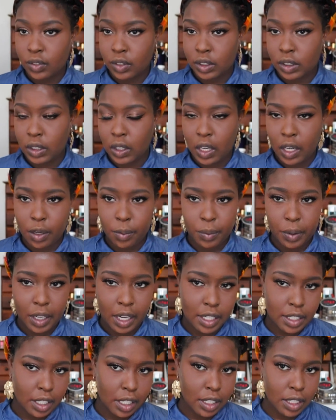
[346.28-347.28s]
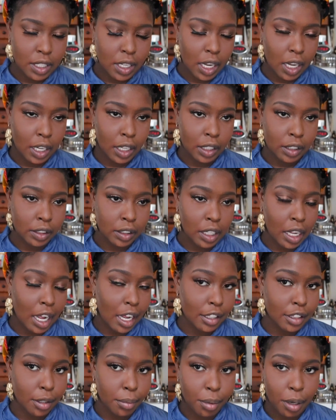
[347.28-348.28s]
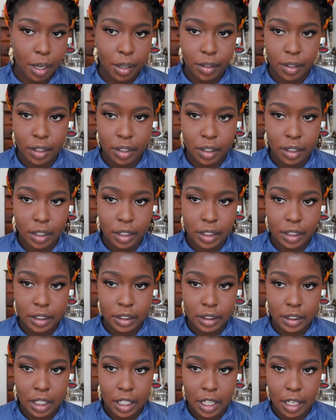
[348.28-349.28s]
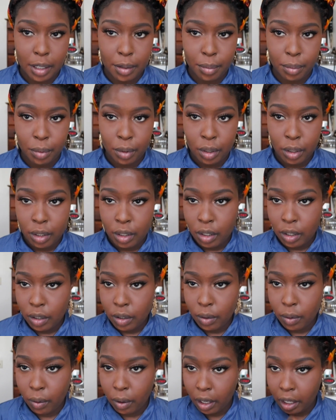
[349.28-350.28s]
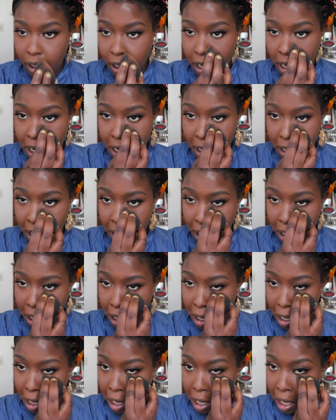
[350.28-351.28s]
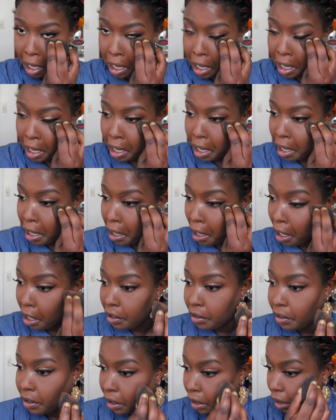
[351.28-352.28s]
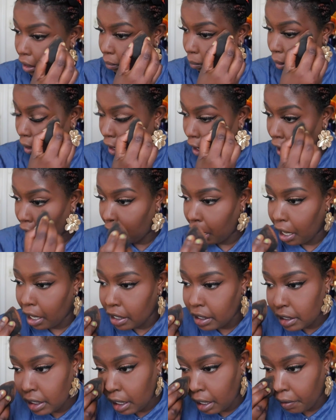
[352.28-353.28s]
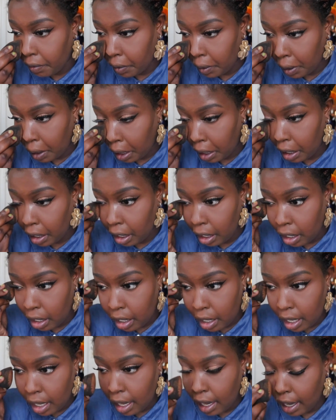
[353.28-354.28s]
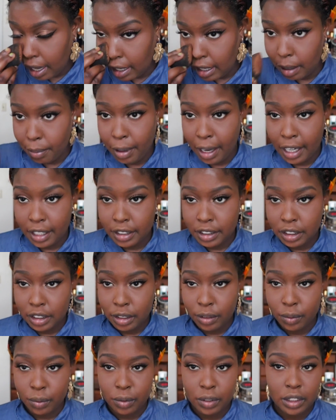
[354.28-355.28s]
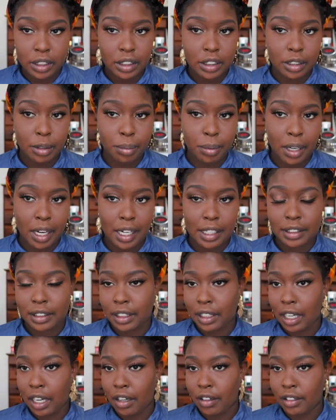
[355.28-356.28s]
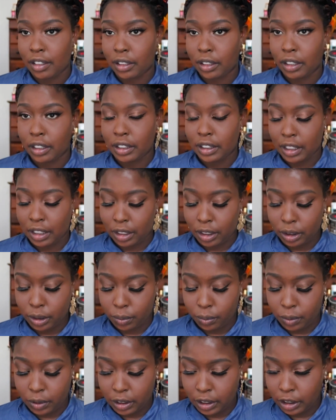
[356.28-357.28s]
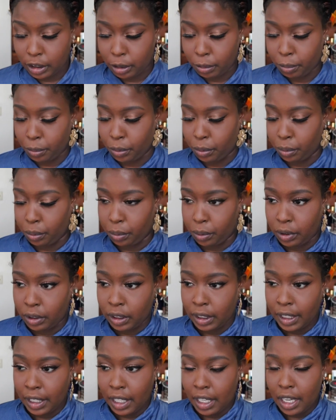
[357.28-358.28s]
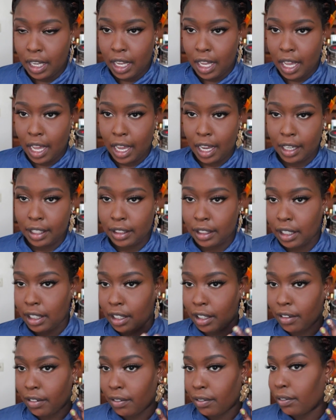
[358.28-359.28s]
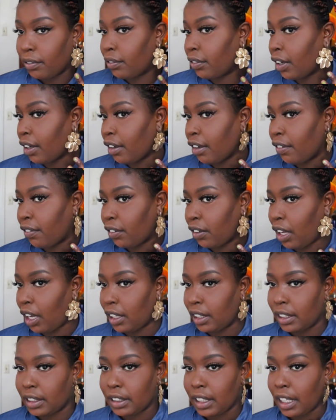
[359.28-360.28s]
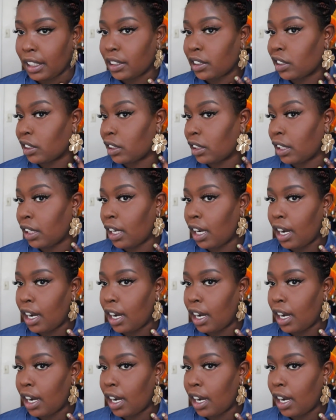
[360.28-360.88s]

So I hope you guys can tell how the powder is working under like my eyes and everything. And I'm actually really surprised on how it looks. It looks really smooth and very flawless actually.